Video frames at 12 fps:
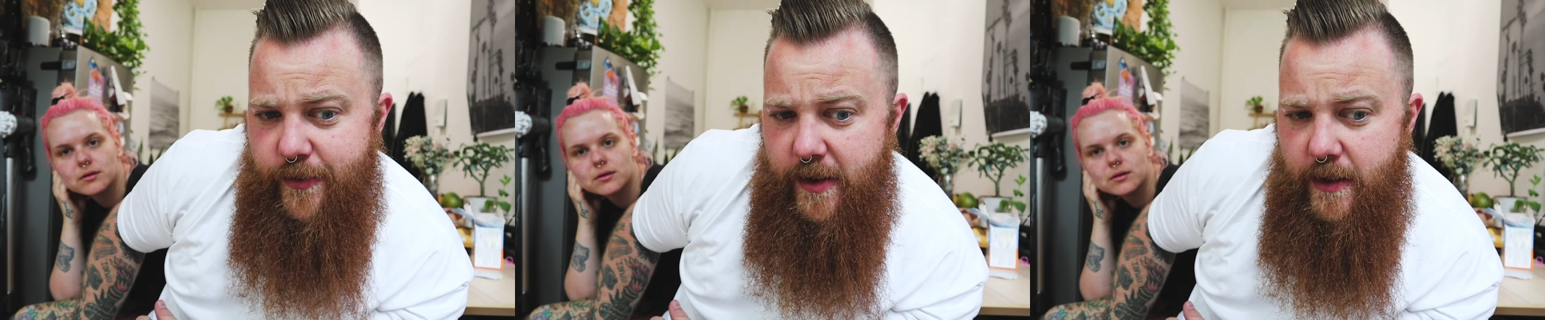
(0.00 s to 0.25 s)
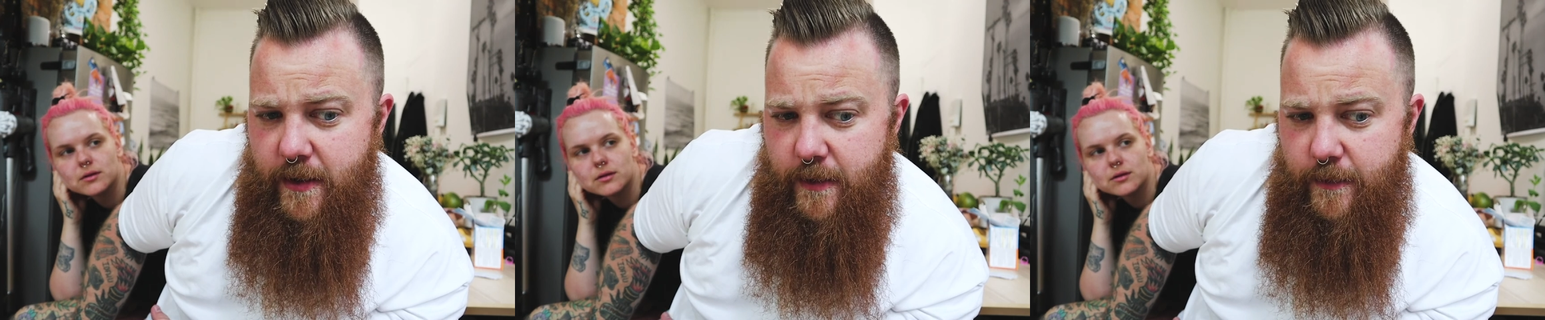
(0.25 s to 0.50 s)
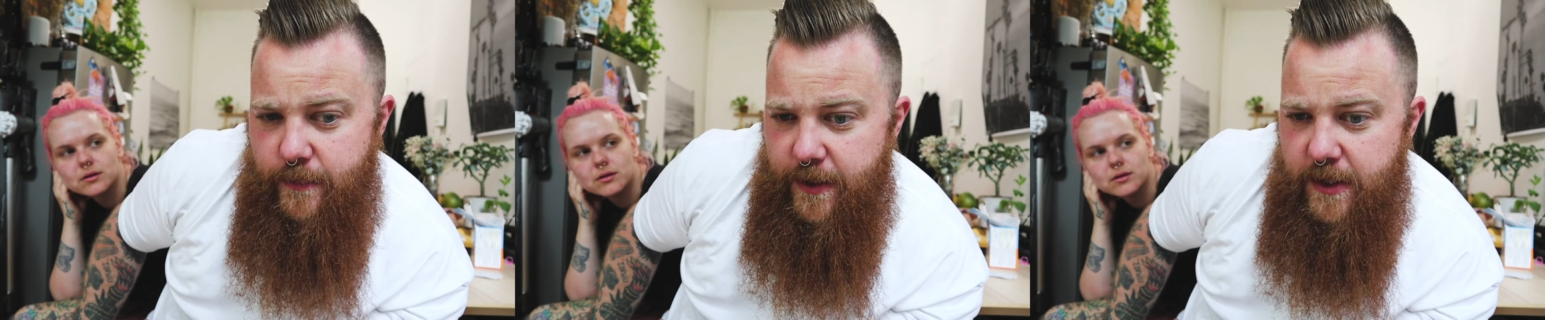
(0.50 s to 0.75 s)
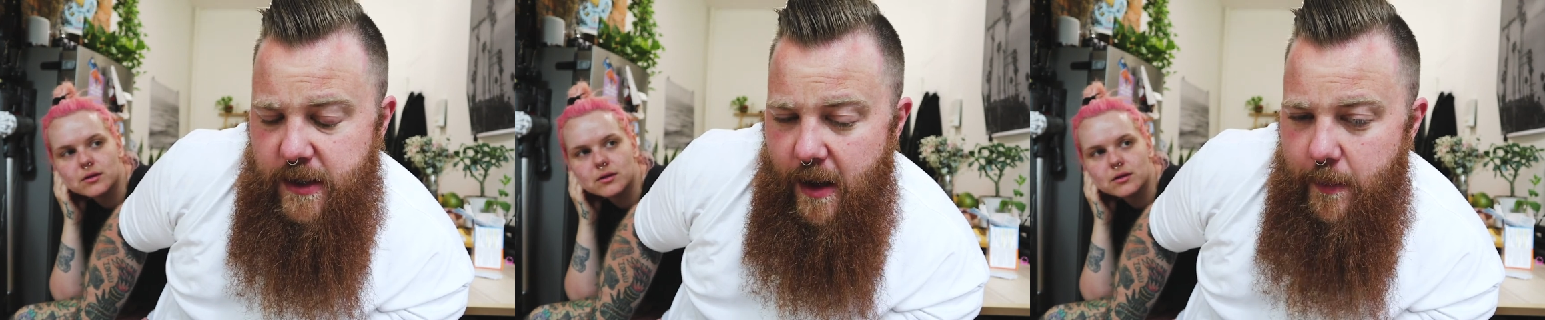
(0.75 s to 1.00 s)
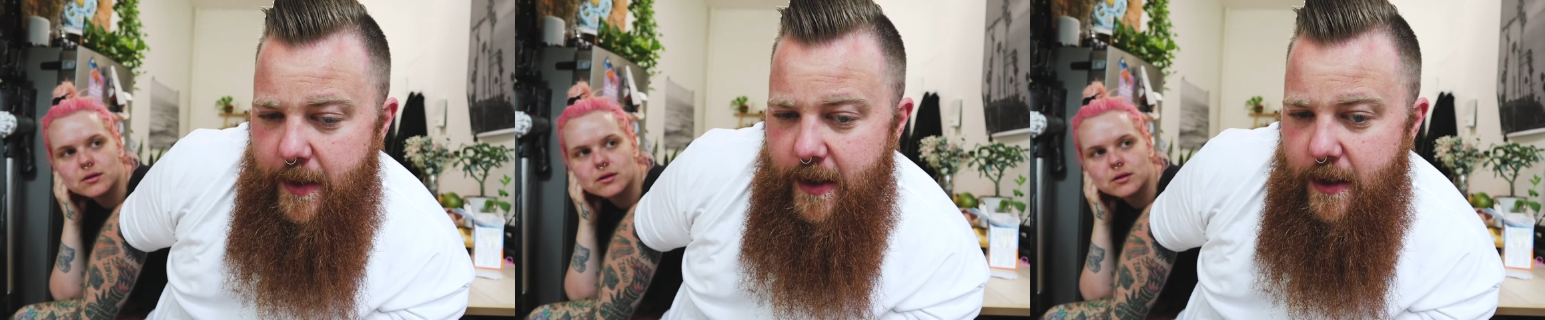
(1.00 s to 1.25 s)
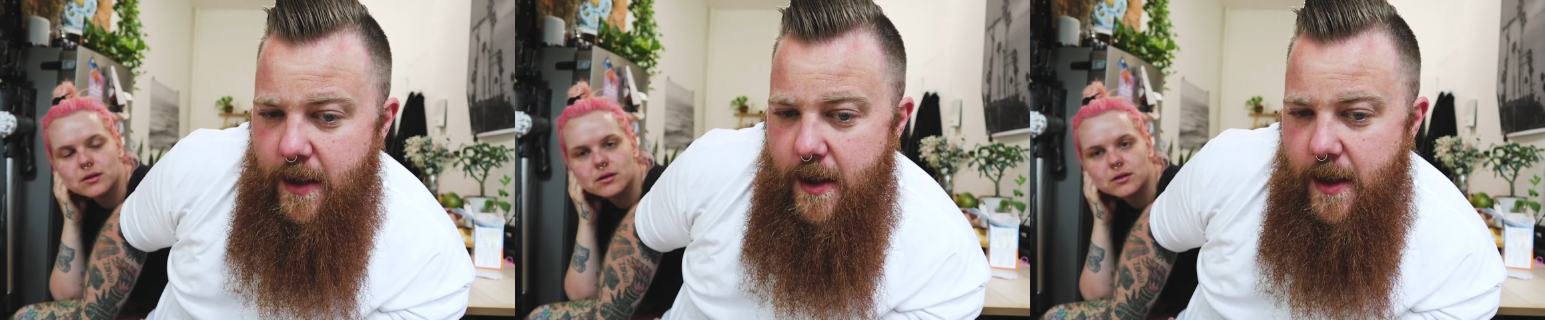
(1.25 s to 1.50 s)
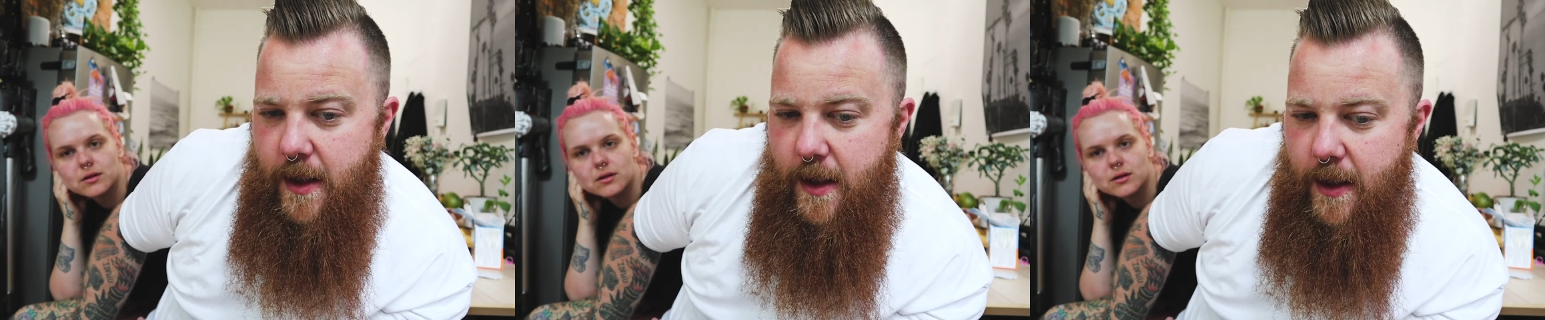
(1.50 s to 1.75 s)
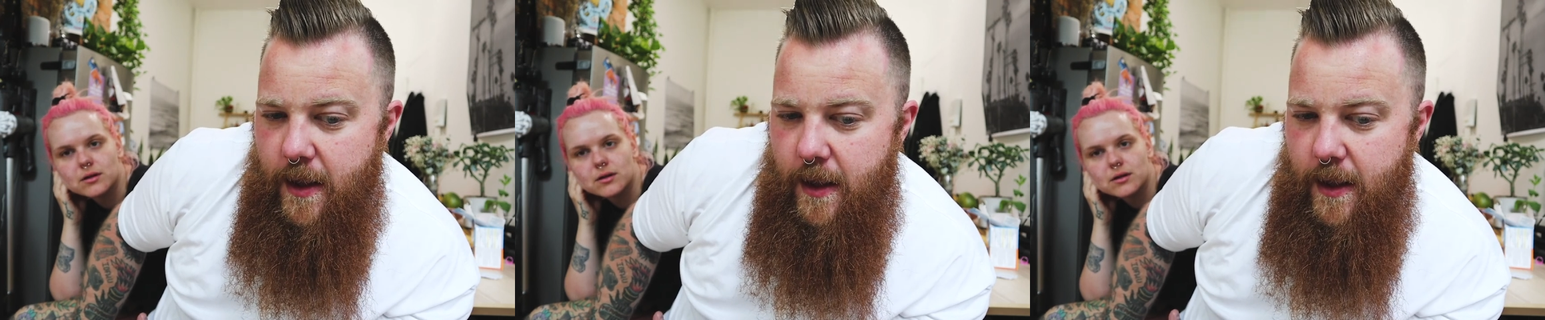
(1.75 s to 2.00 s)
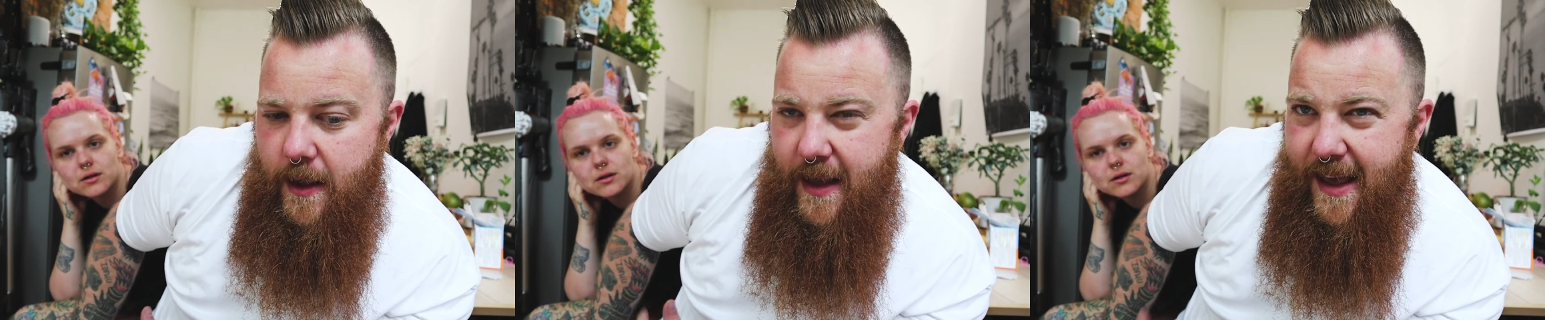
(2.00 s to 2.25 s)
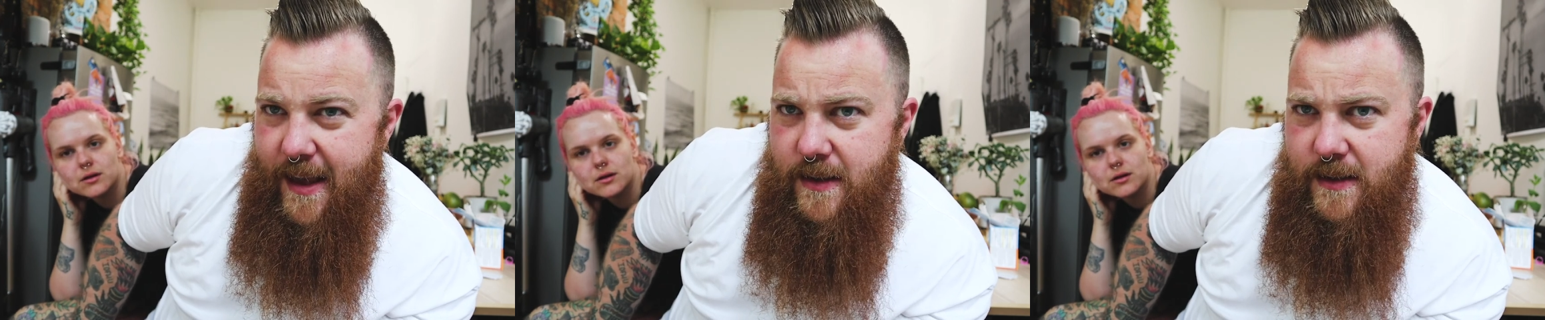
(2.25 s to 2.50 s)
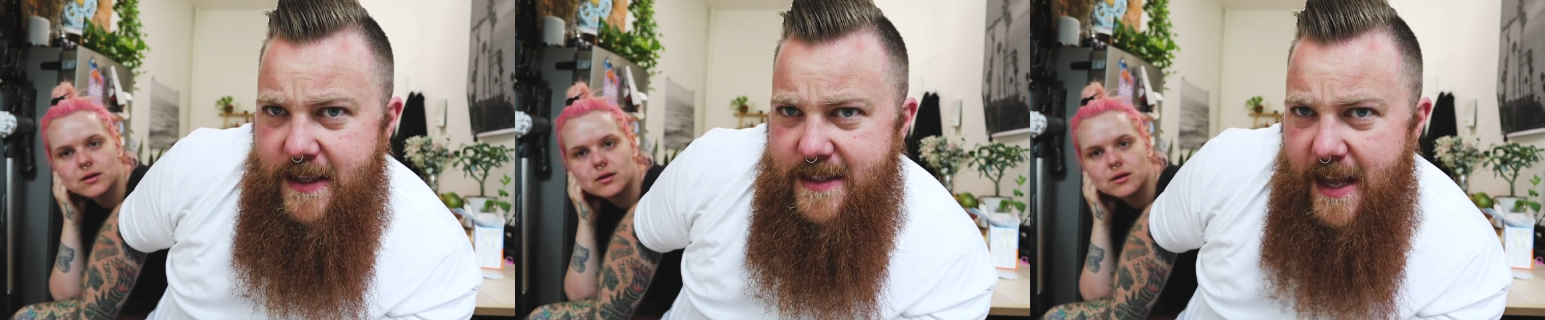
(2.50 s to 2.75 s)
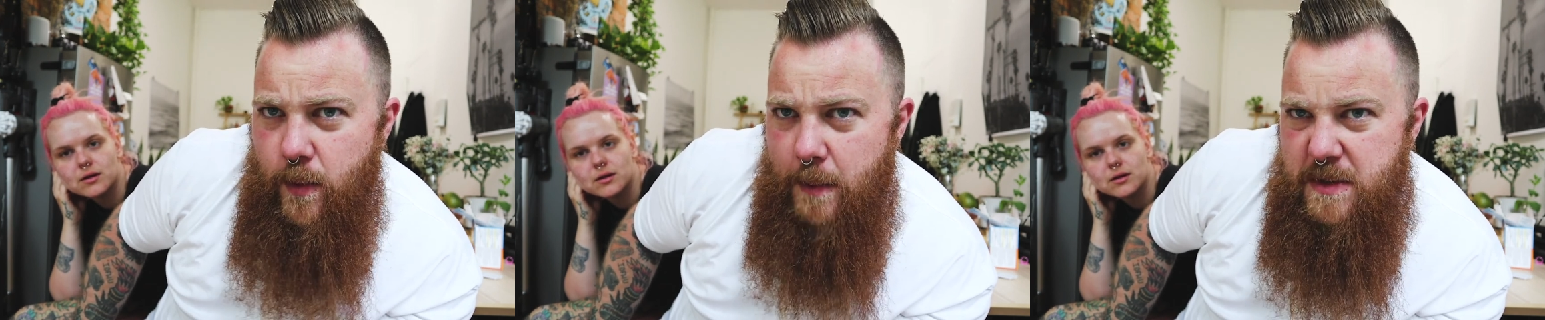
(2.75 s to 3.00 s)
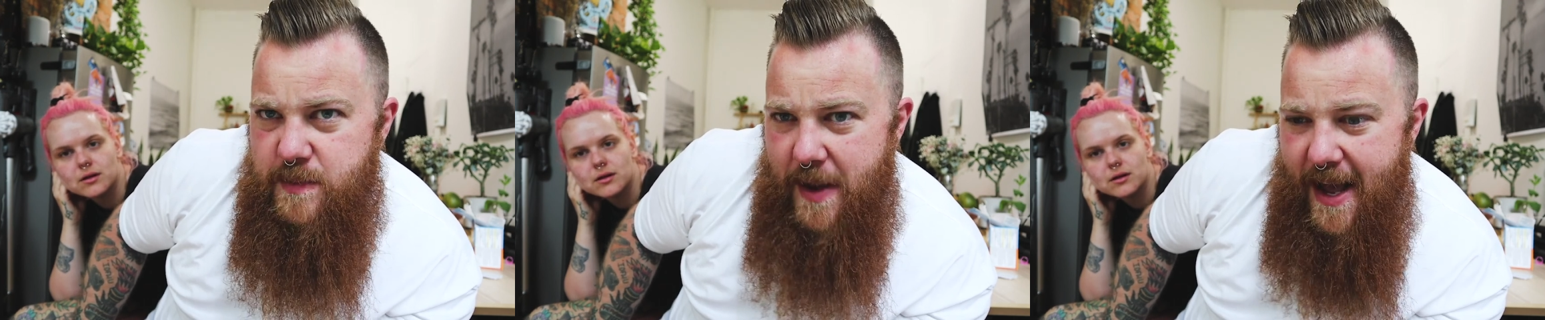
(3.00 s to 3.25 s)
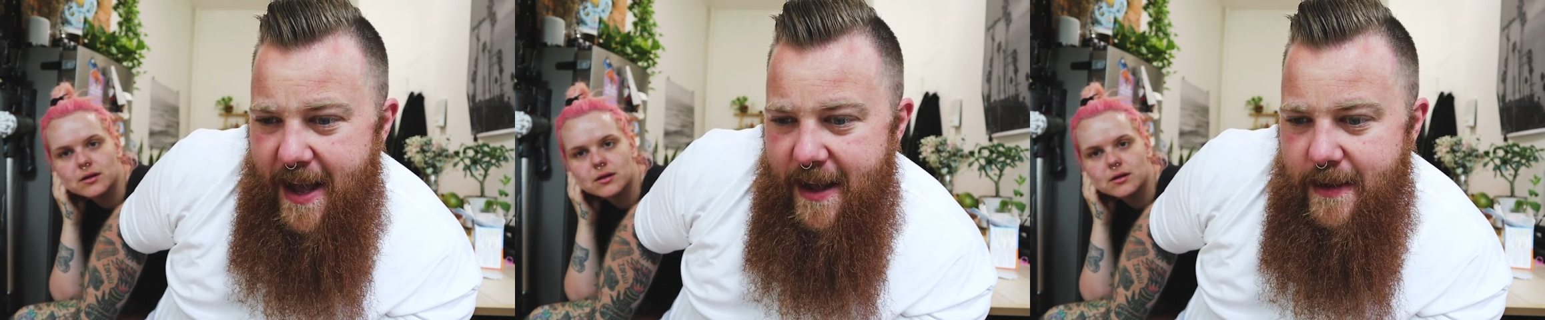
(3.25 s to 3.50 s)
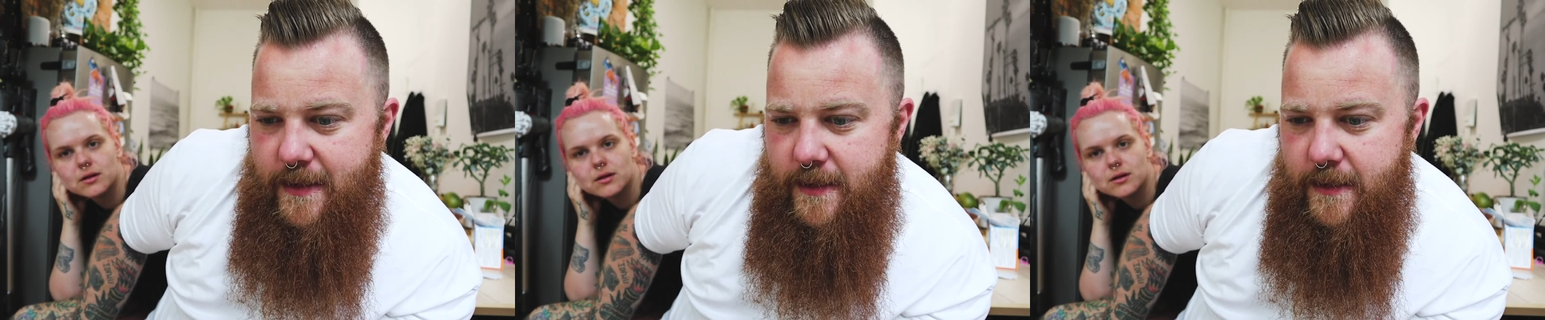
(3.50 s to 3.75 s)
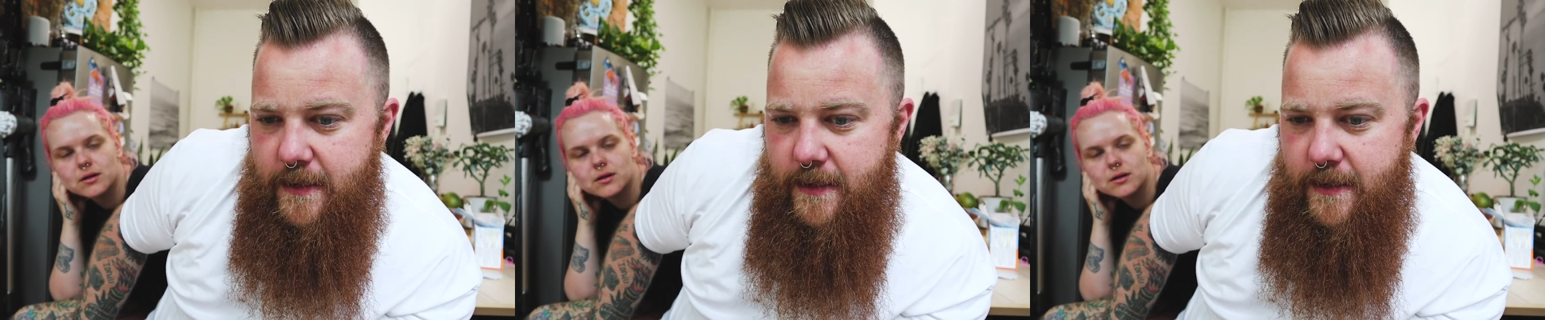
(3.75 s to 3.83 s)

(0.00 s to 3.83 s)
Speaker 1: drink for an entire week. And like day one was bad,